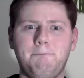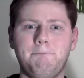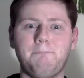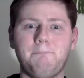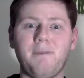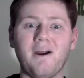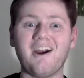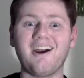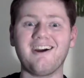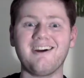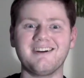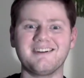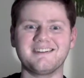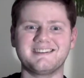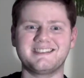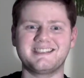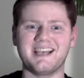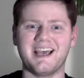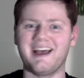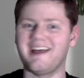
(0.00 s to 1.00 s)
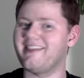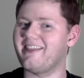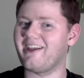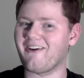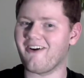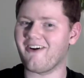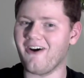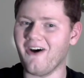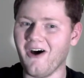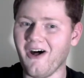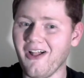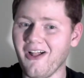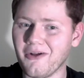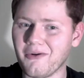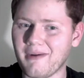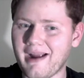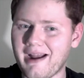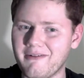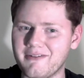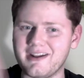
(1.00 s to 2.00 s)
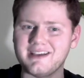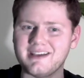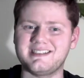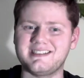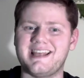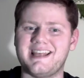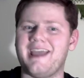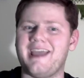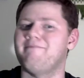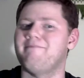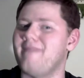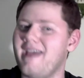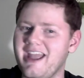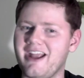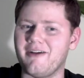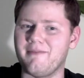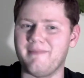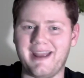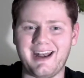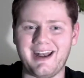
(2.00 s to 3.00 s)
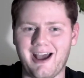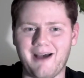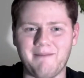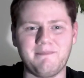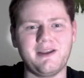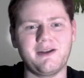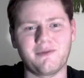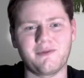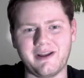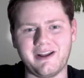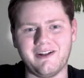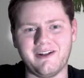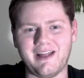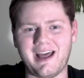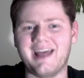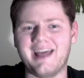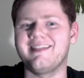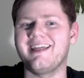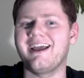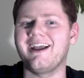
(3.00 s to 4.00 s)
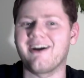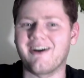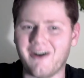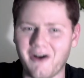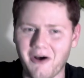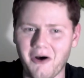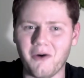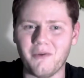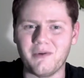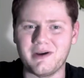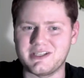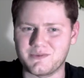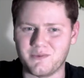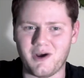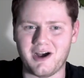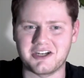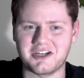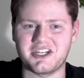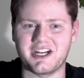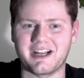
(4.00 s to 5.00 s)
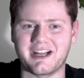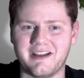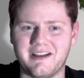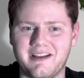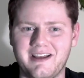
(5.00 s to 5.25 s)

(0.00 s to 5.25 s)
Birds! They're all around us, they may or may not be real, and they are always watching.